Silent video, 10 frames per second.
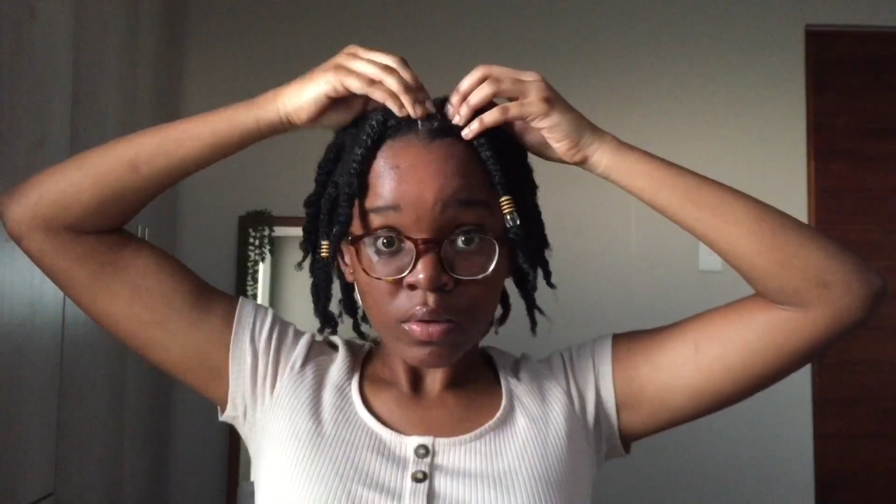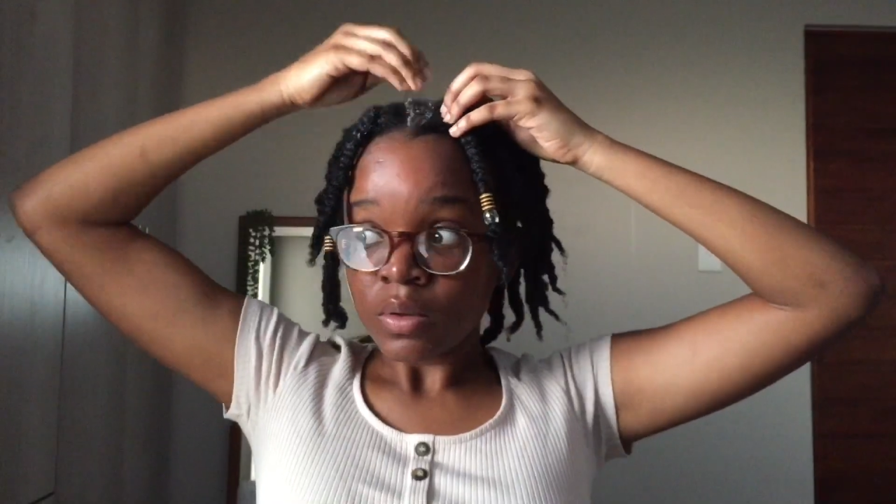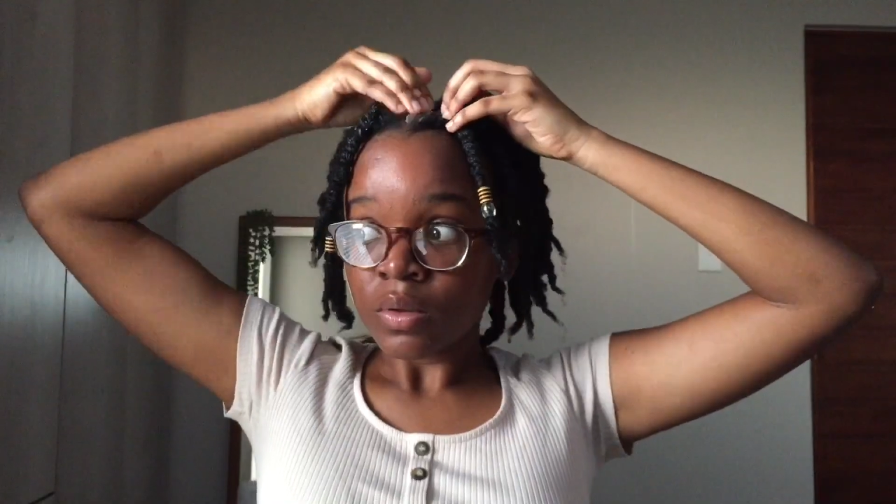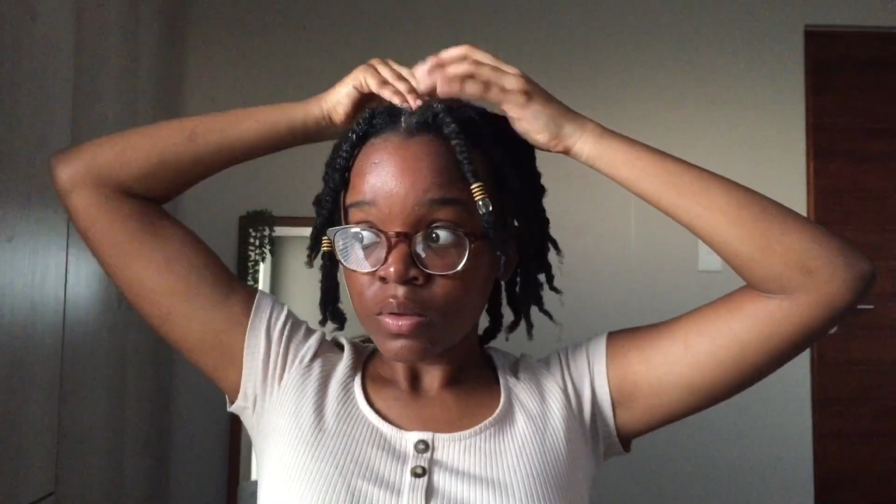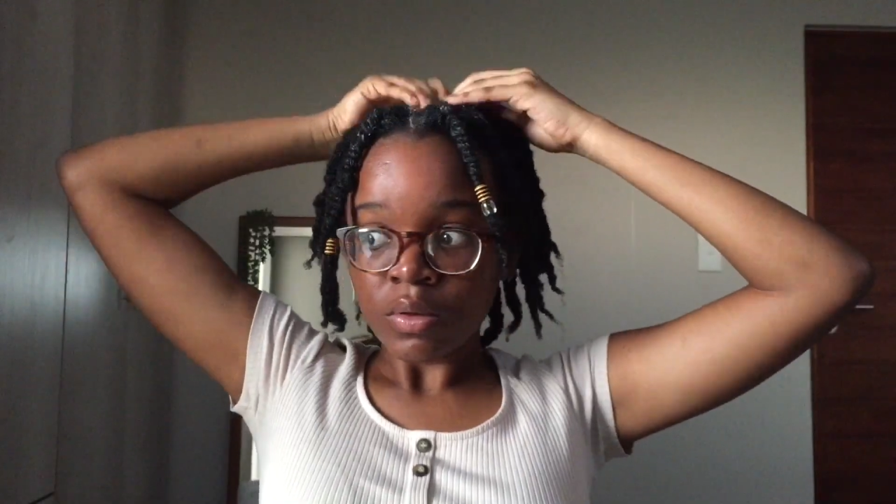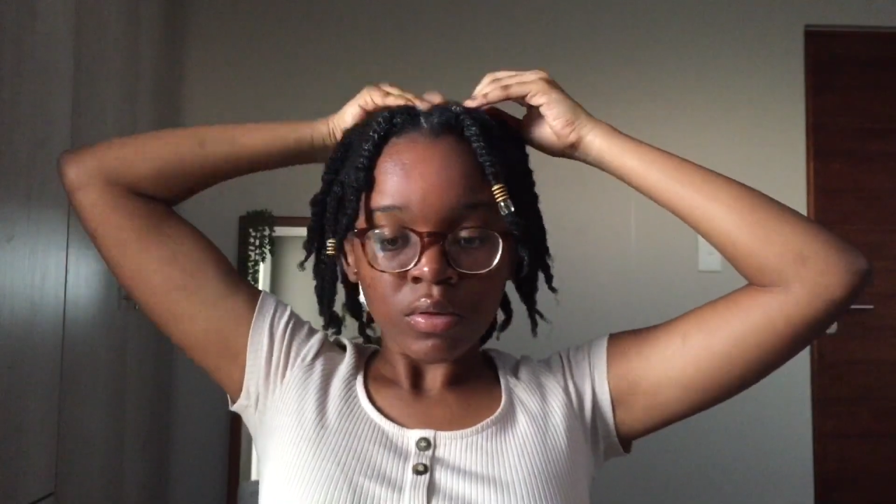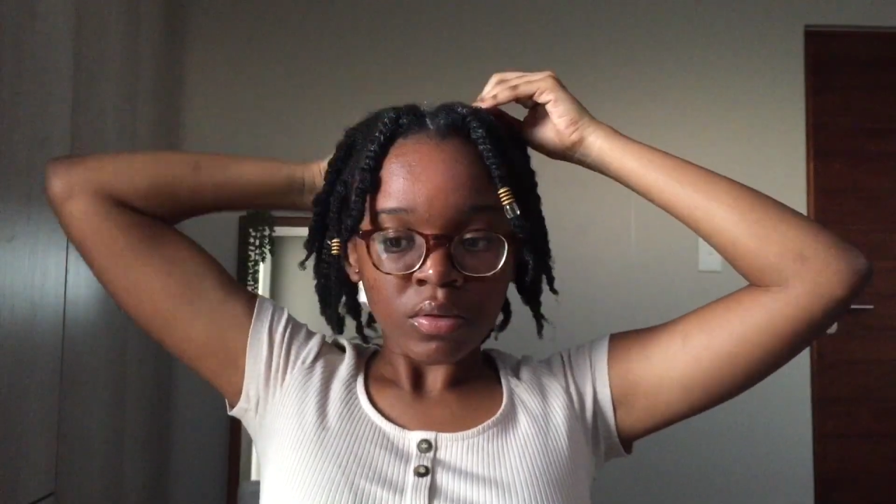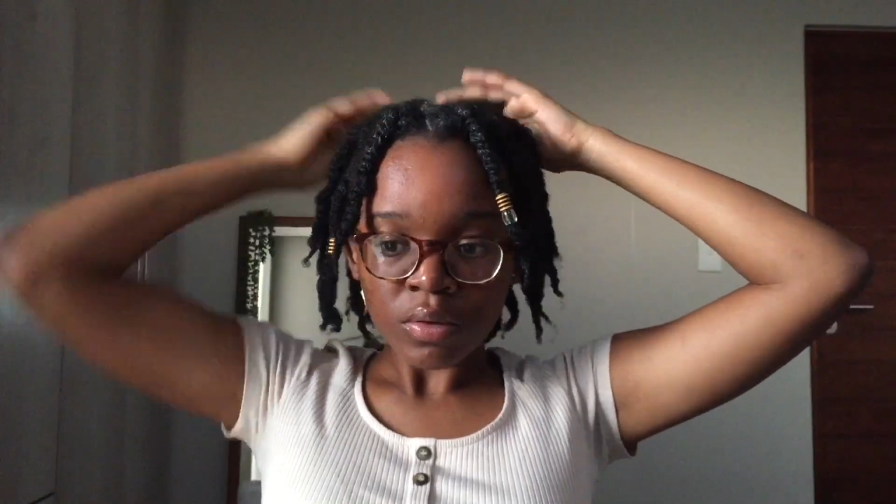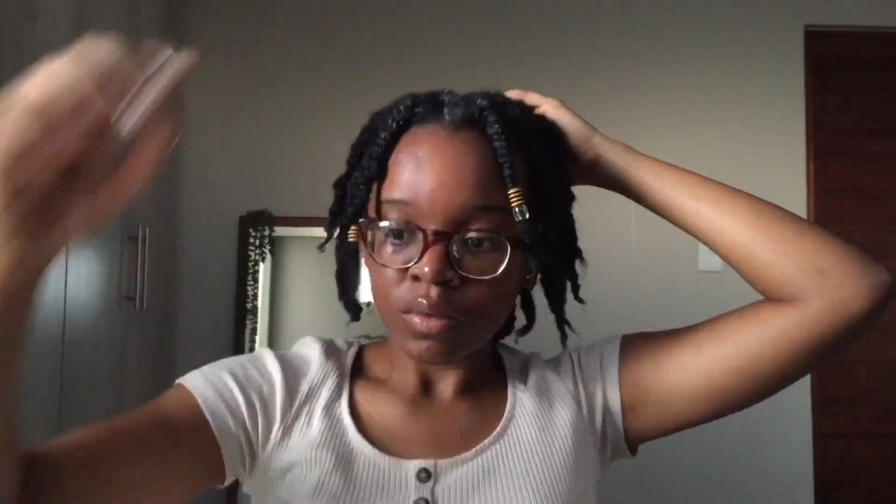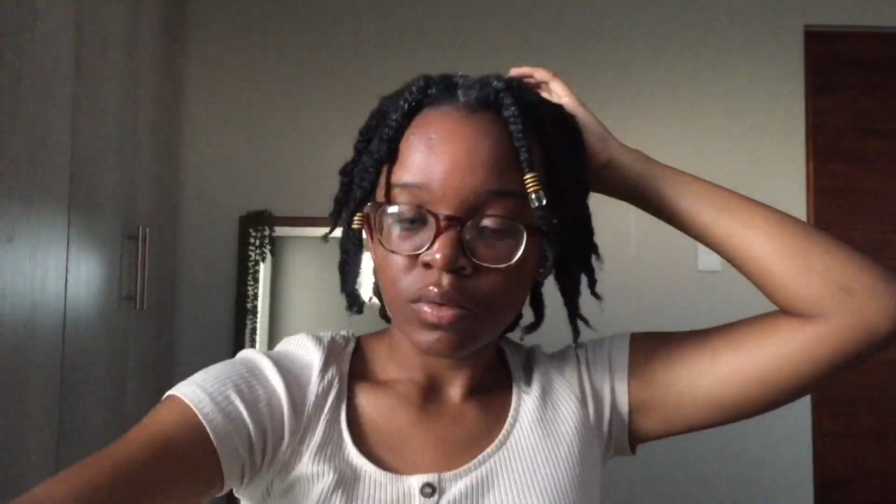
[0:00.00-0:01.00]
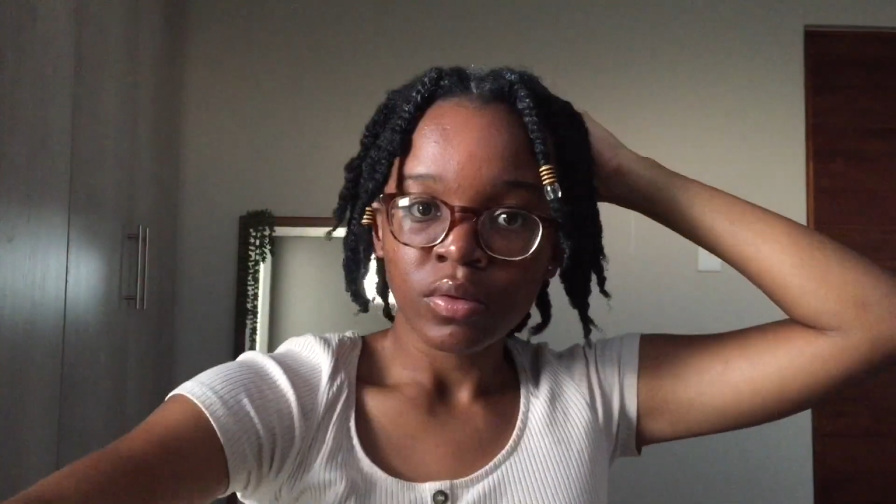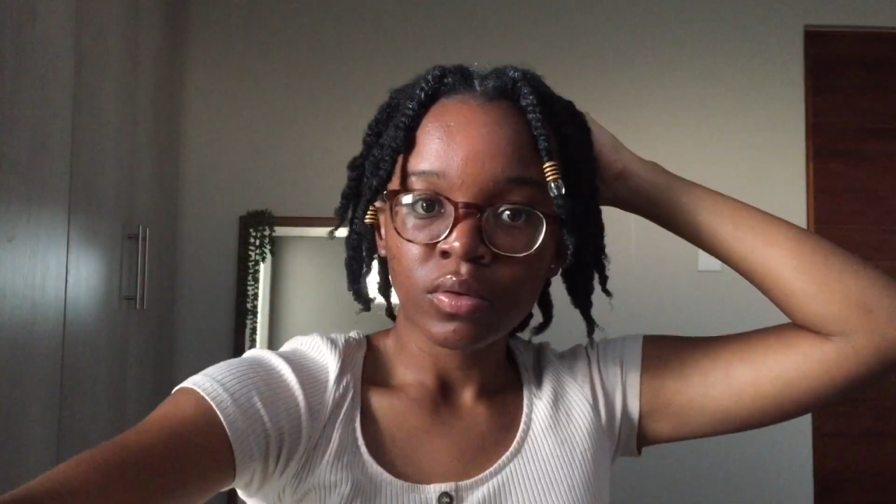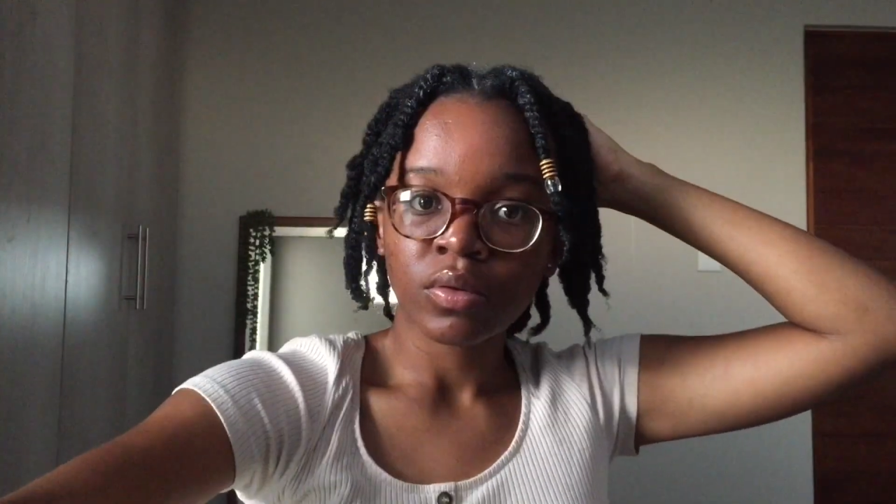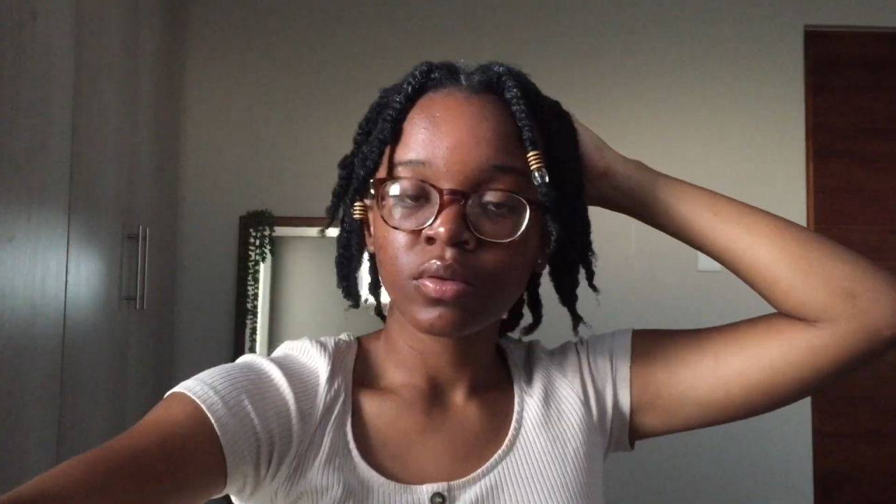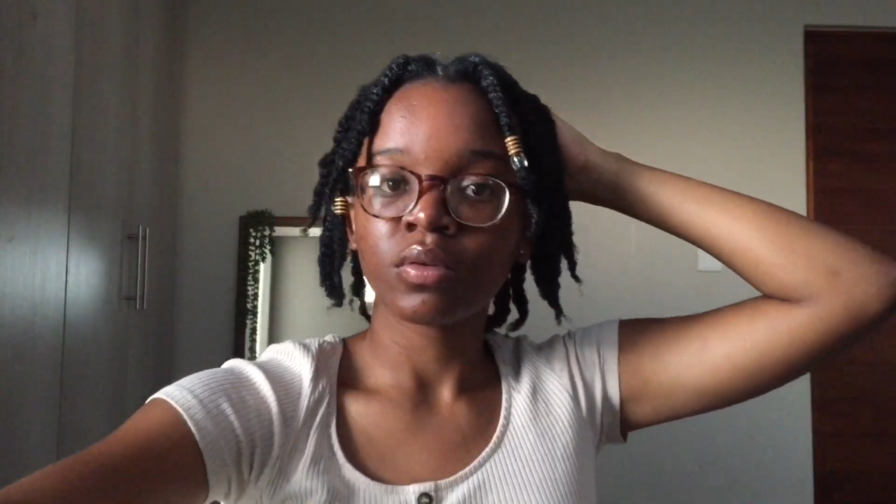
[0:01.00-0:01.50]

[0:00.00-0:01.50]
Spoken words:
When I'm done with the twist,